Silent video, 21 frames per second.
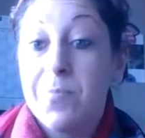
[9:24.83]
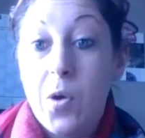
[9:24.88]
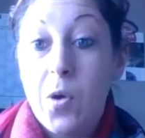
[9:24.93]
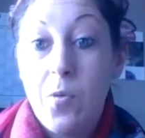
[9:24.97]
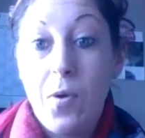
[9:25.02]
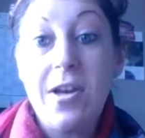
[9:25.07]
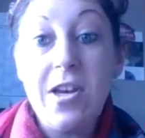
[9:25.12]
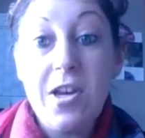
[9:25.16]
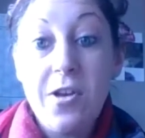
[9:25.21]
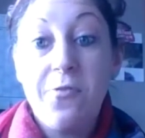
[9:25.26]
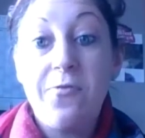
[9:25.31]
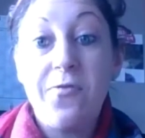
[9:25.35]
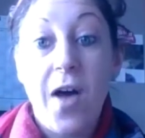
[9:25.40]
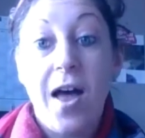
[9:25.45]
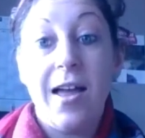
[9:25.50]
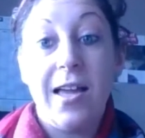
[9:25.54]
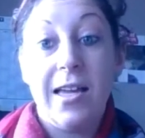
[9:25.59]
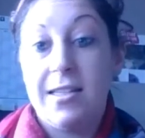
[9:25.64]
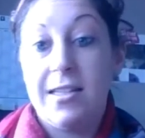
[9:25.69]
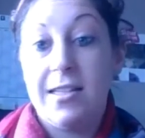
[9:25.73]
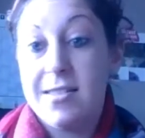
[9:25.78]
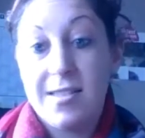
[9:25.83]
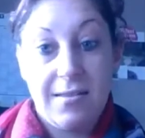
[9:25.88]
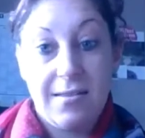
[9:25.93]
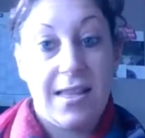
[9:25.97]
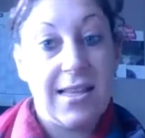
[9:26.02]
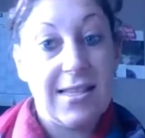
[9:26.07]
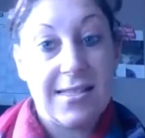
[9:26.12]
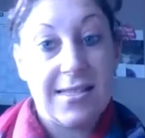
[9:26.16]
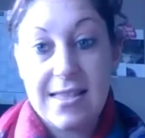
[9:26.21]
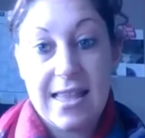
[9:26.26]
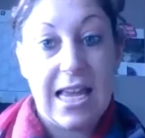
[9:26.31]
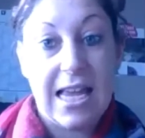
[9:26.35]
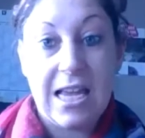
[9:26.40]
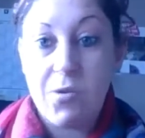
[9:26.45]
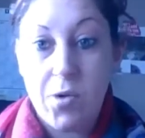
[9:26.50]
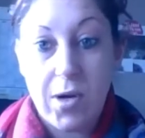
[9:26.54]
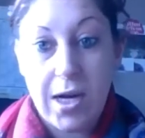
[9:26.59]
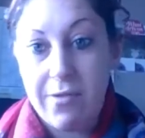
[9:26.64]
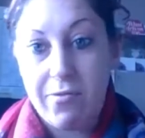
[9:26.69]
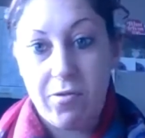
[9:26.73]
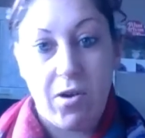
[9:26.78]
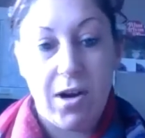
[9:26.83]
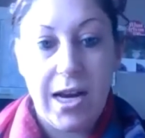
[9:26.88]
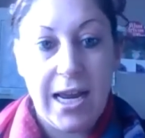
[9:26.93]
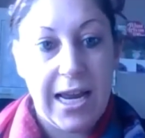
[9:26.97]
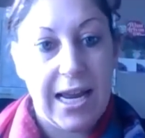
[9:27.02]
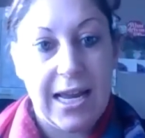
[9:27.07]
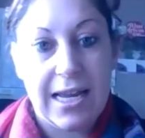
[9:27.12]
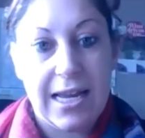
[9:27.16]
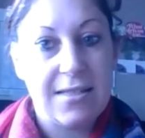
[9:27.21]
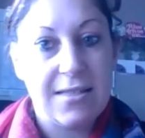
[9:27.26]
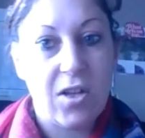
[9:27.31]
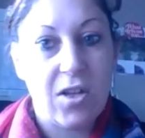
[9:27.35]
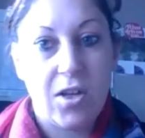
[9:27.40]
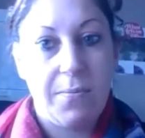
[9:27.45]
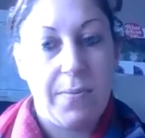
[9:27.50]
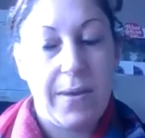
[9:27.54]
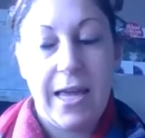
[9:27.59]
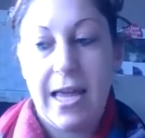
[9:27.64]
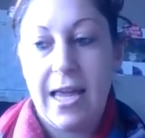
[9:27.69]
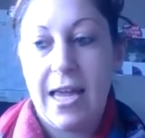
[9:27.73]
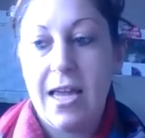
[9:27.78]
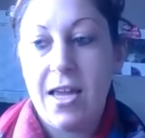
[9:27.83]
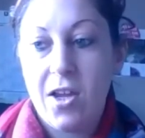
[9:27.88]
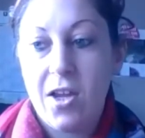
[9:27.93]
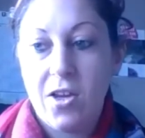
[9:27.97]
when you find this thing, whatever it is going to be,